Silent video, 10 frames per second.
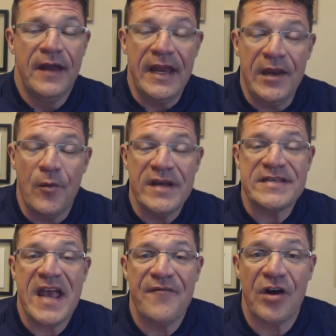
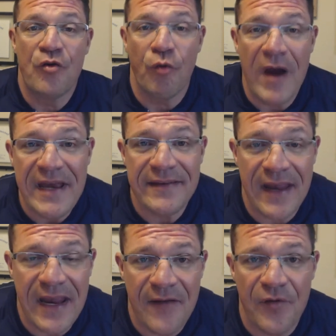anyways, have a great
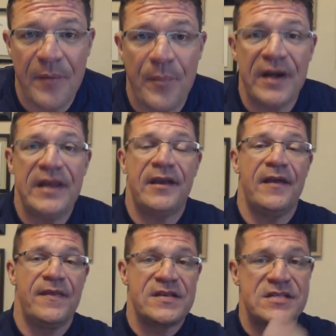day, everybody.
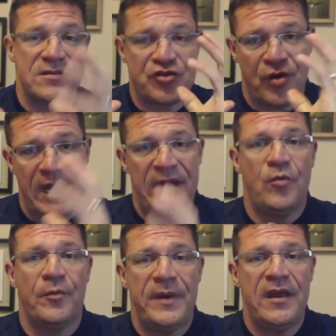Again, this
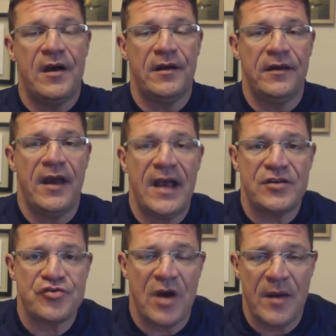training will be on
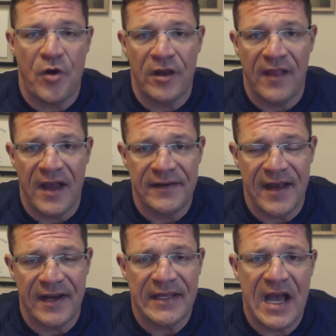
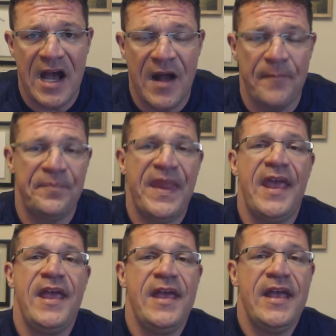xtribeonline.com,
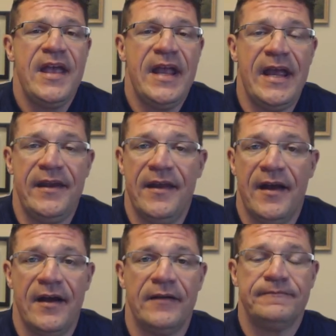
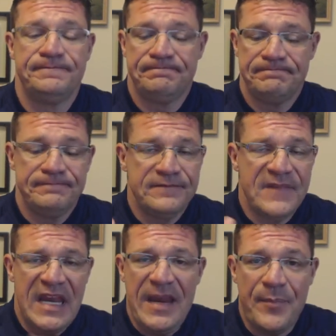and
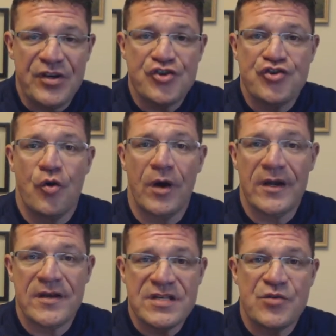keep it
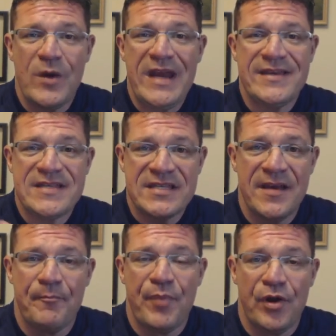short, sweet,
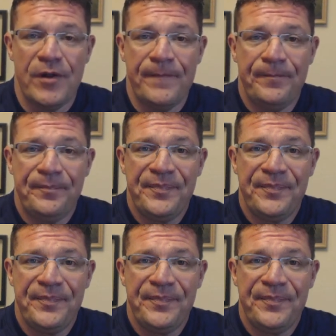simple,